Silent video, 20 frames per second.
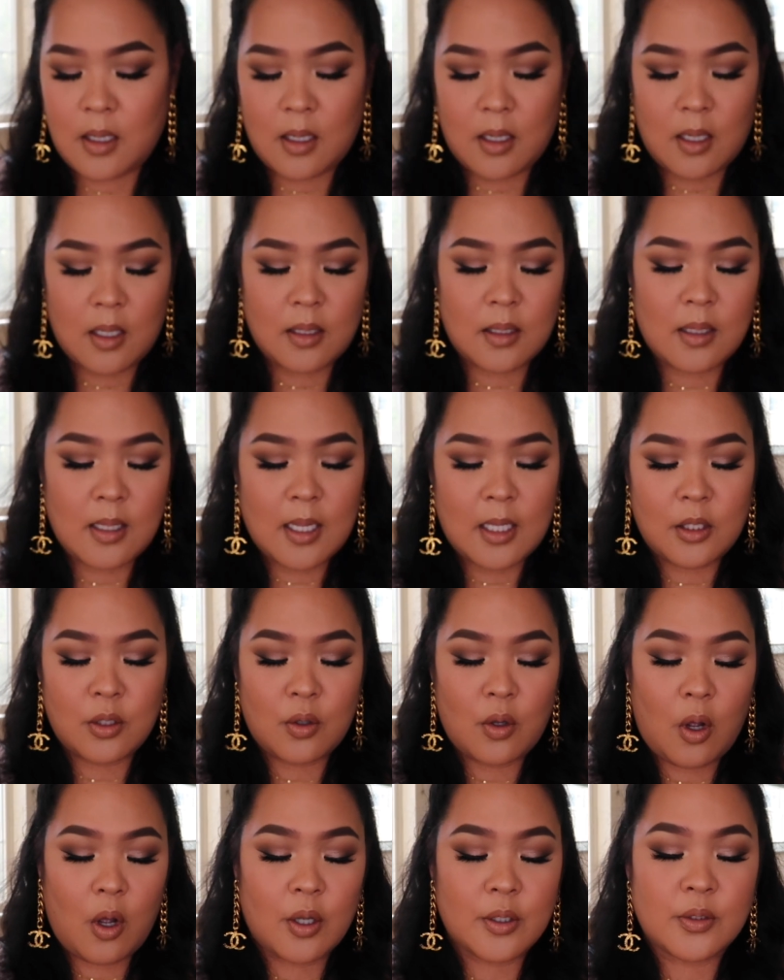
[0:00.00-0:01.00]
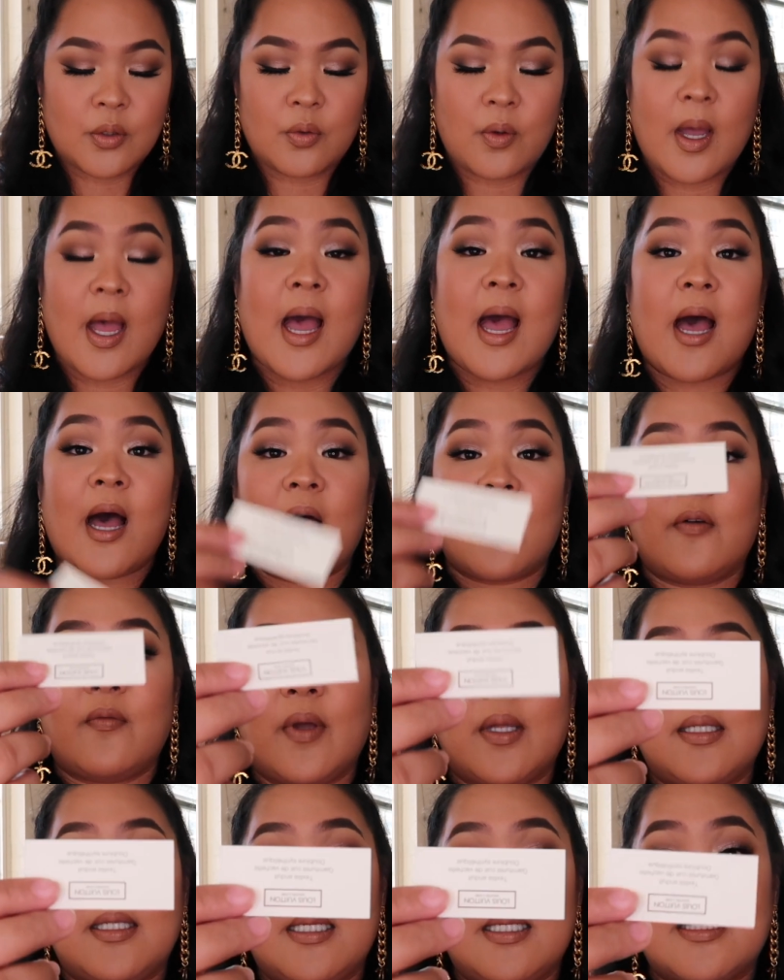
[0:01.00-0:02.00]
And then you also
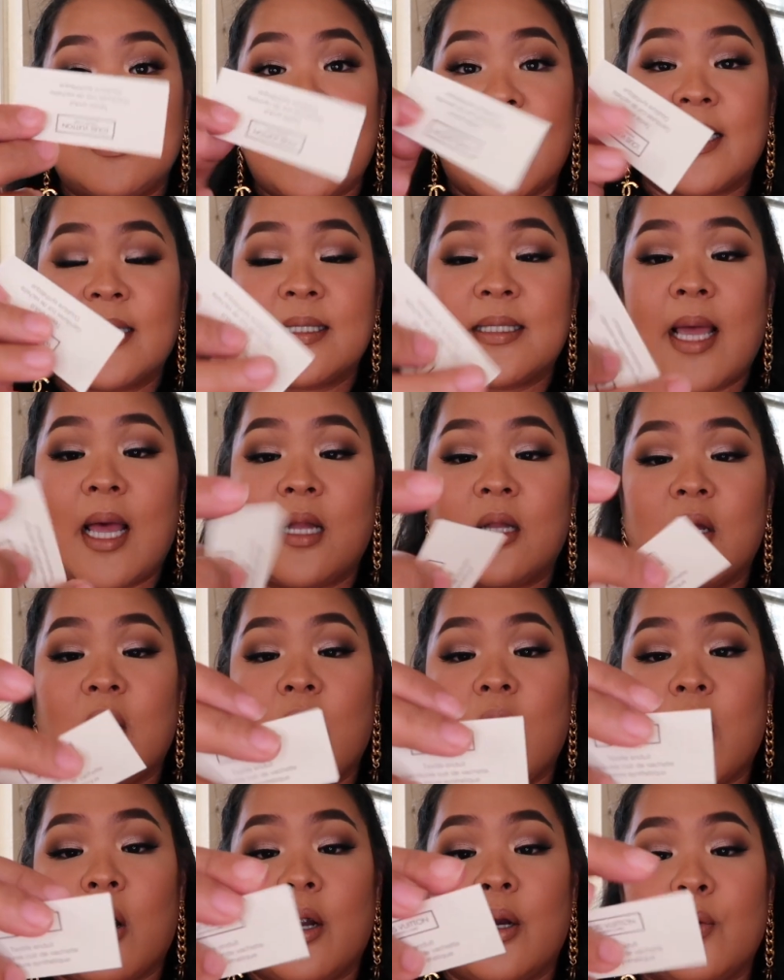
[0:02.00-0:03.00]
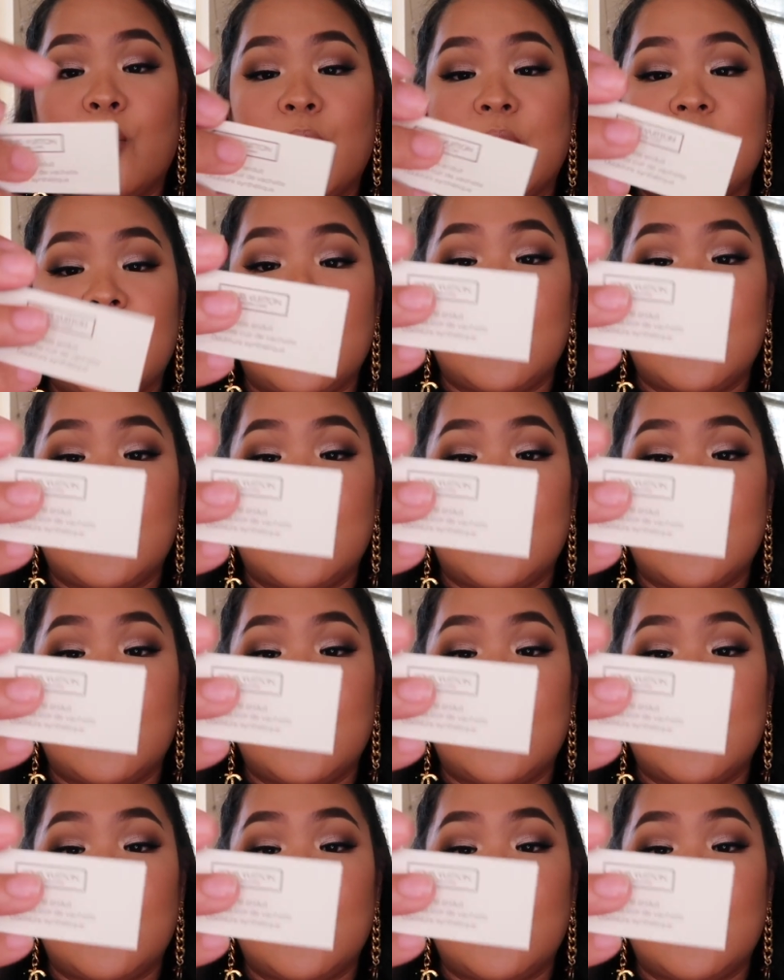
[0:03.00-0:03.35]
have the textile card, which